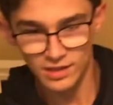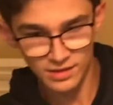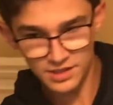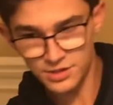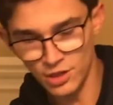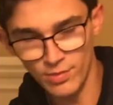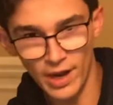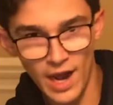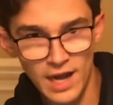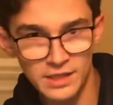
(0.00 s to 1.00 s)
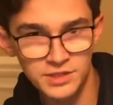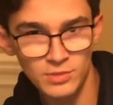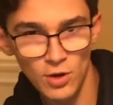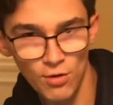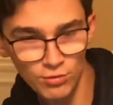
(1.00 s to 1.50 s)
Let's start by adding some
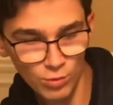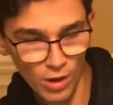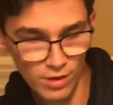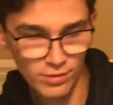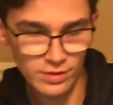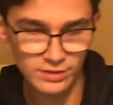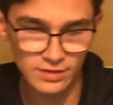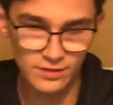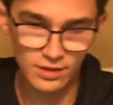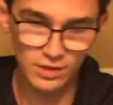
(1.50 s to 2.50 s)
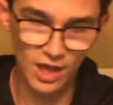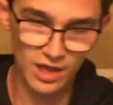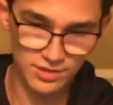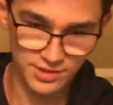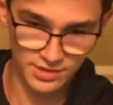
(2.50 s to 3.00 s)
cold water into the
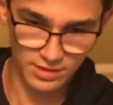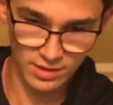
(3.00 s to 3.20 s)
glass.